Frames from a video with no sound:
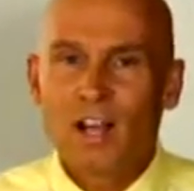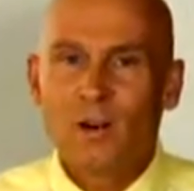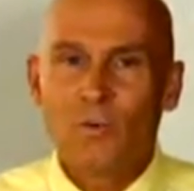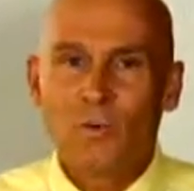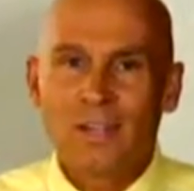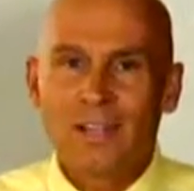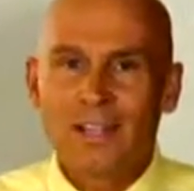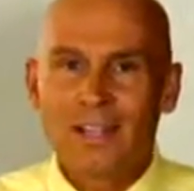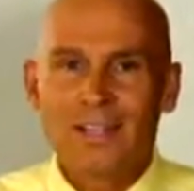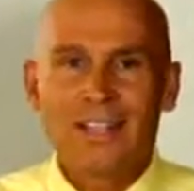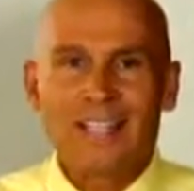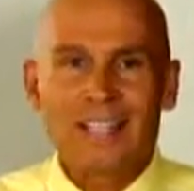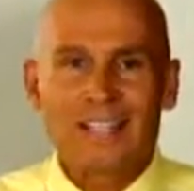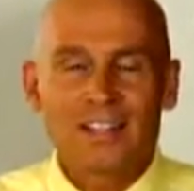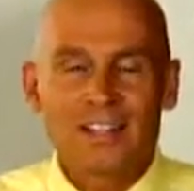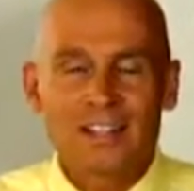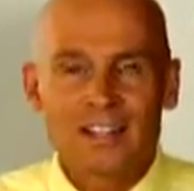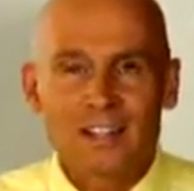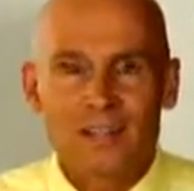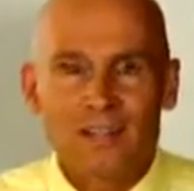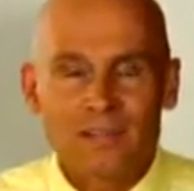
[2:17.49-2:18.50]
We didn't
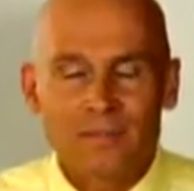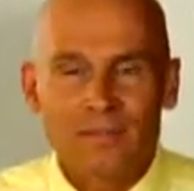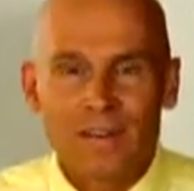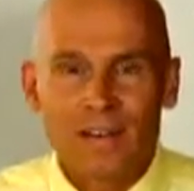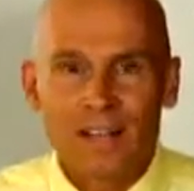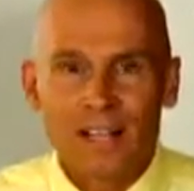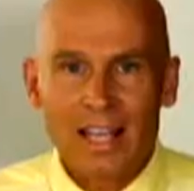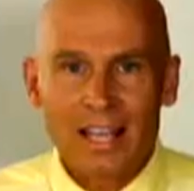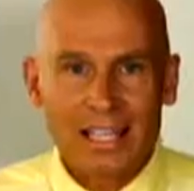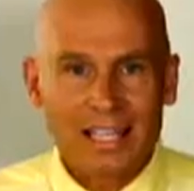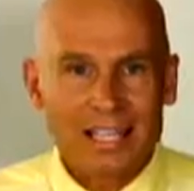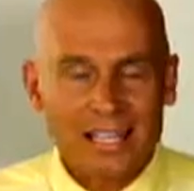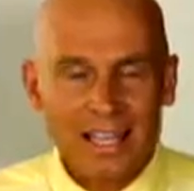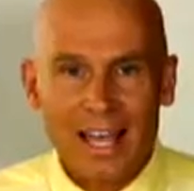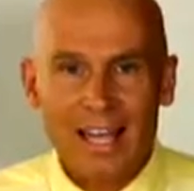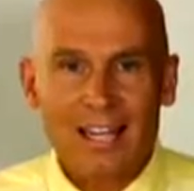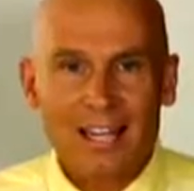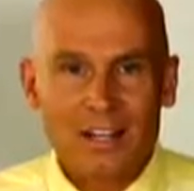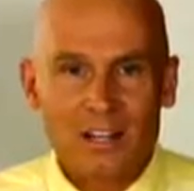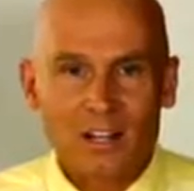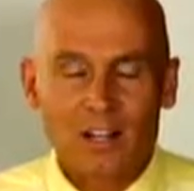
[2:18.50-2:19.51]
live and
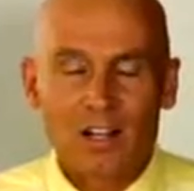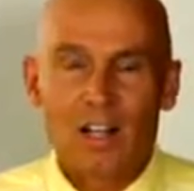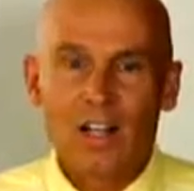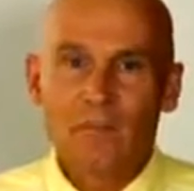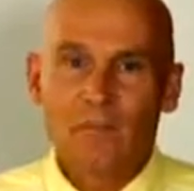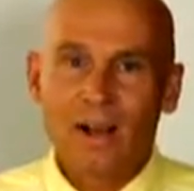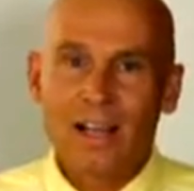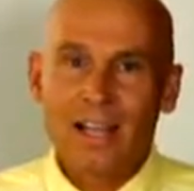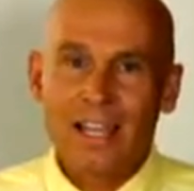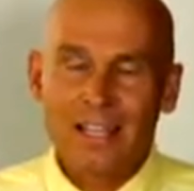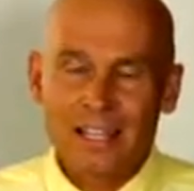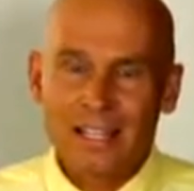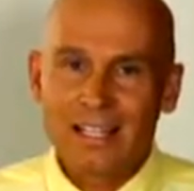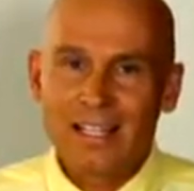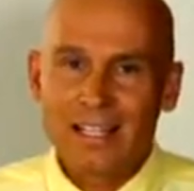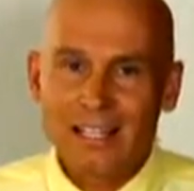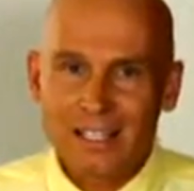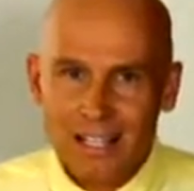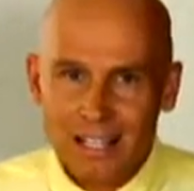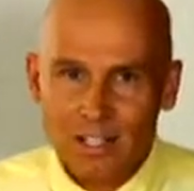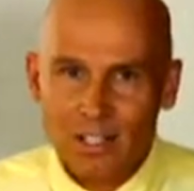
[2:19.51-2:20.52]
get here by eating
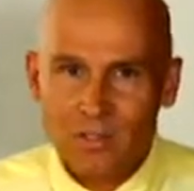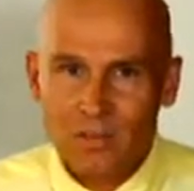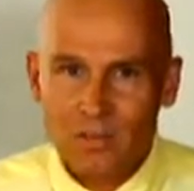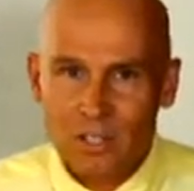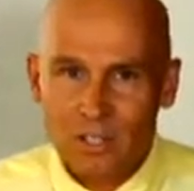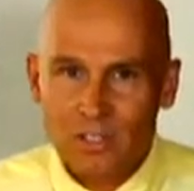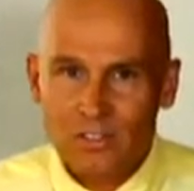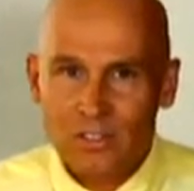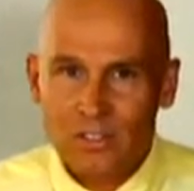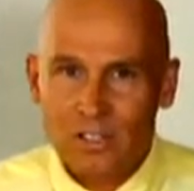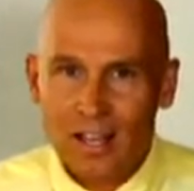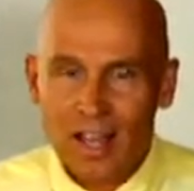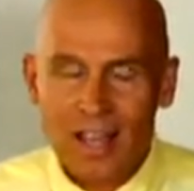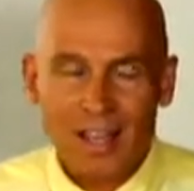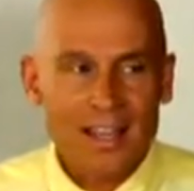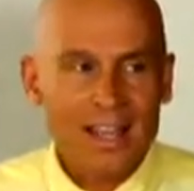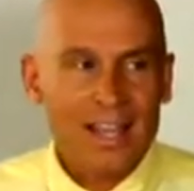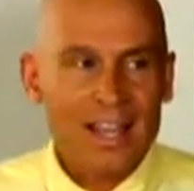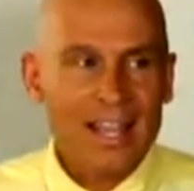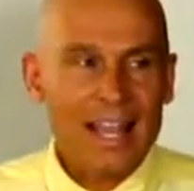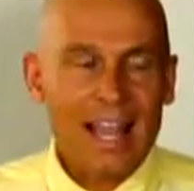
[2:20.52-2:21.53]
6 meals a
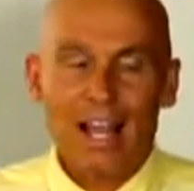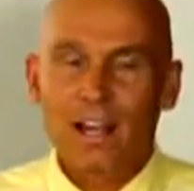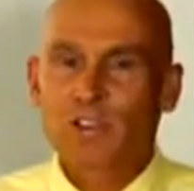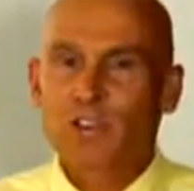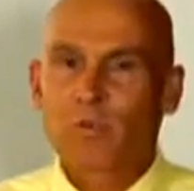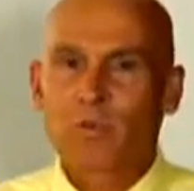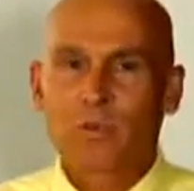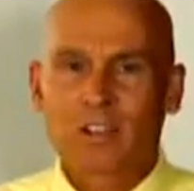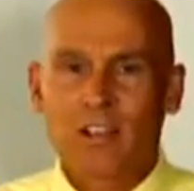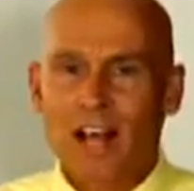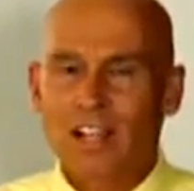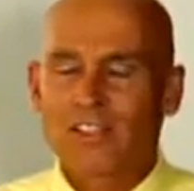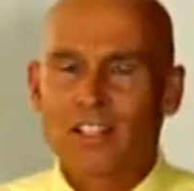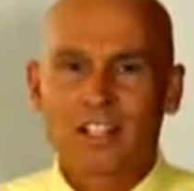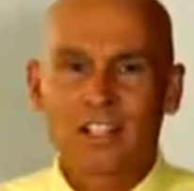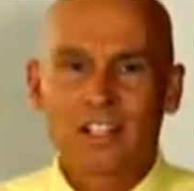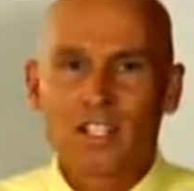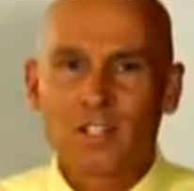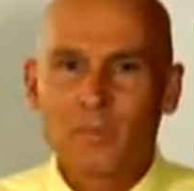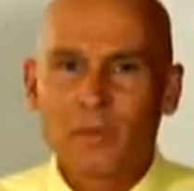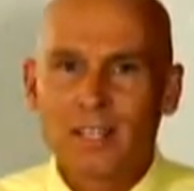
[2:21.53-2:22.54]
day.
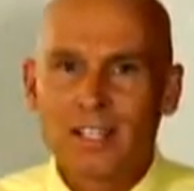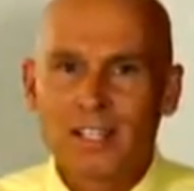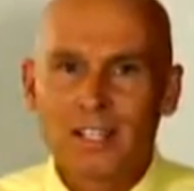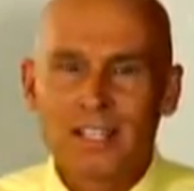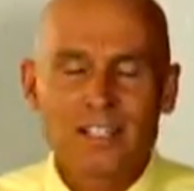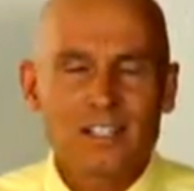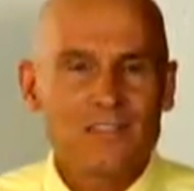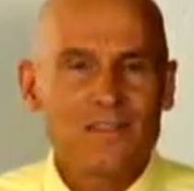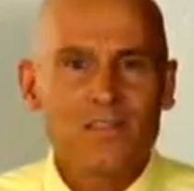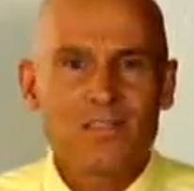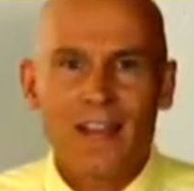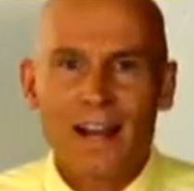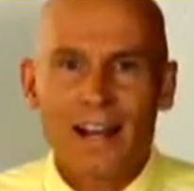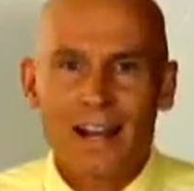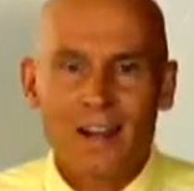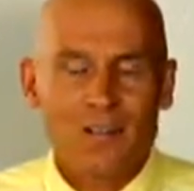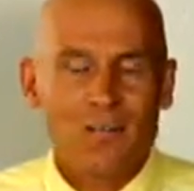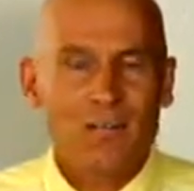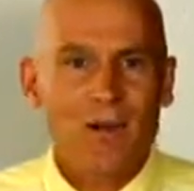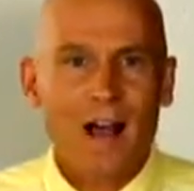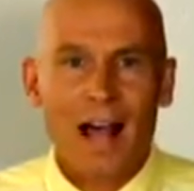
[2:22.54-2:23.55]
Anthropologically speaking, it's a
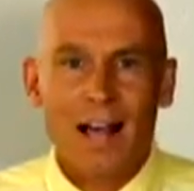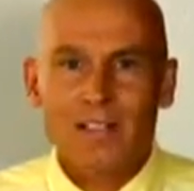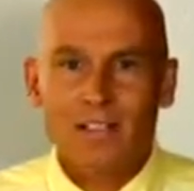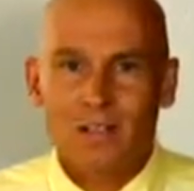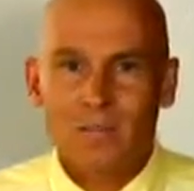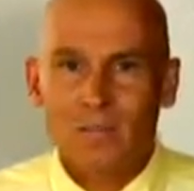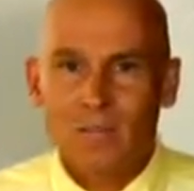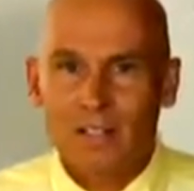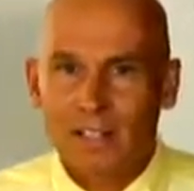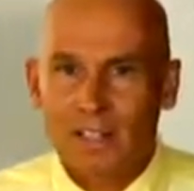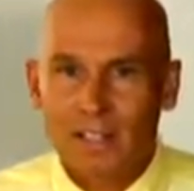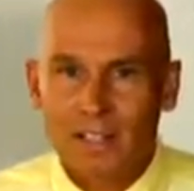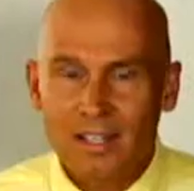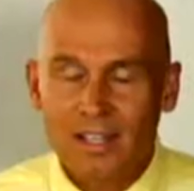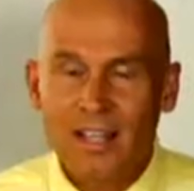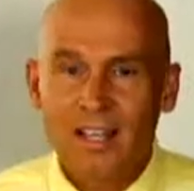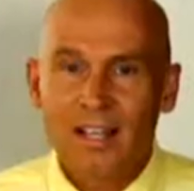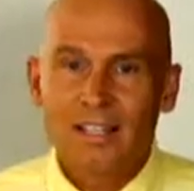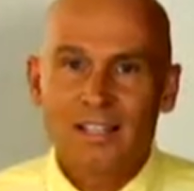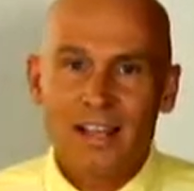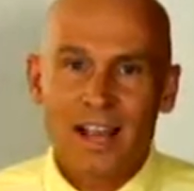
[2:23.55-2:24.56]
flat-out
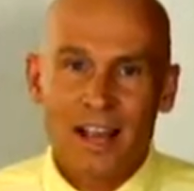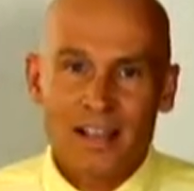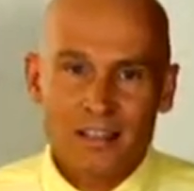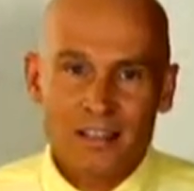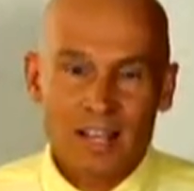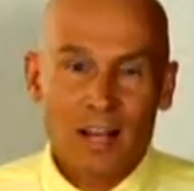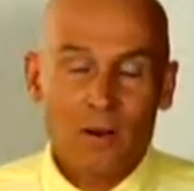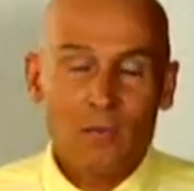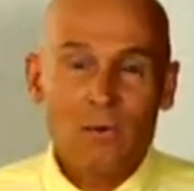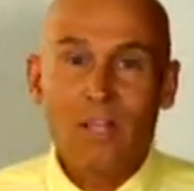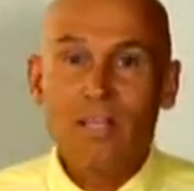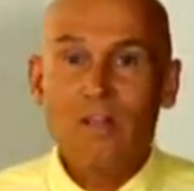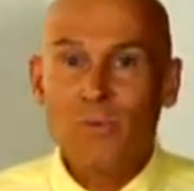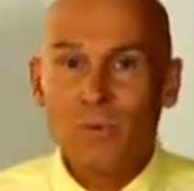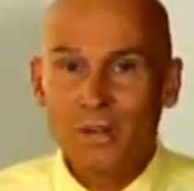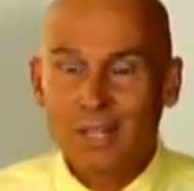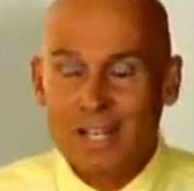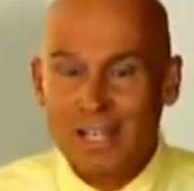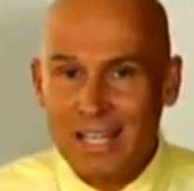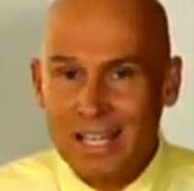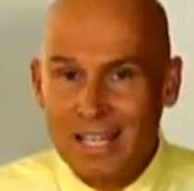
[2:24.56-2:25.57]
impossibility that we
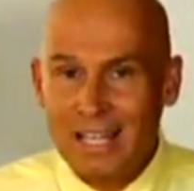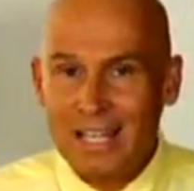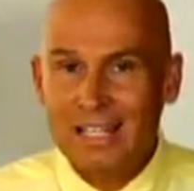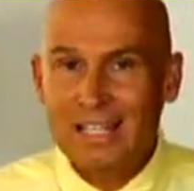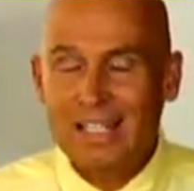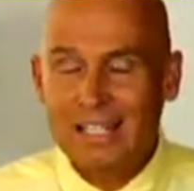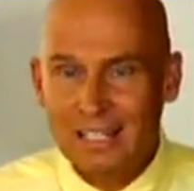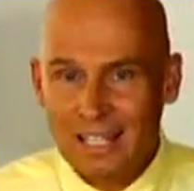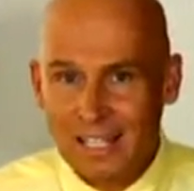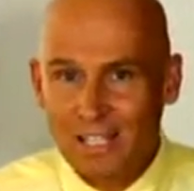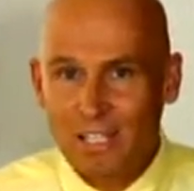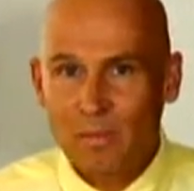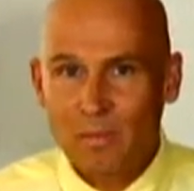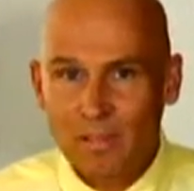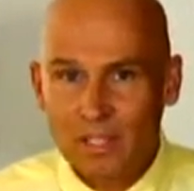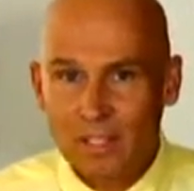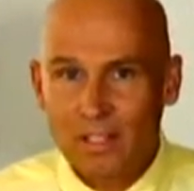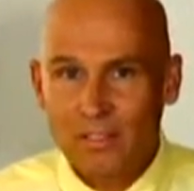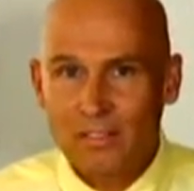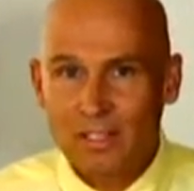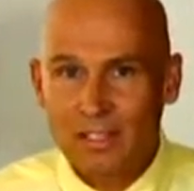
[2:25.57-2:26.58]
would need 6
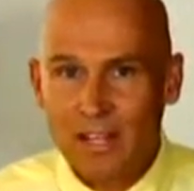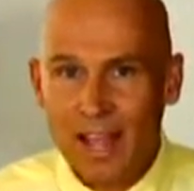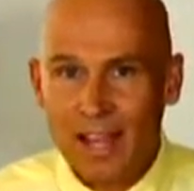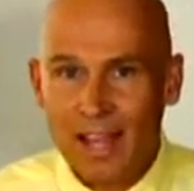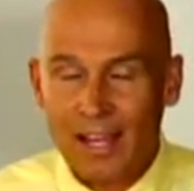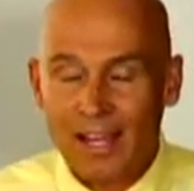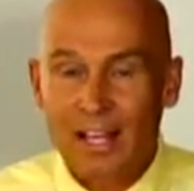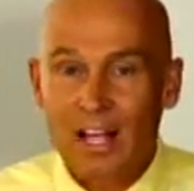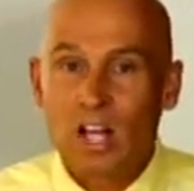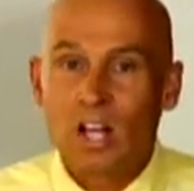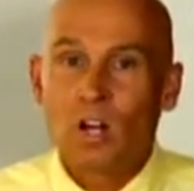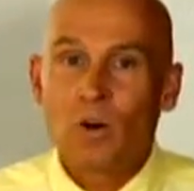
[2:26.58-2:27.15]
meals a day.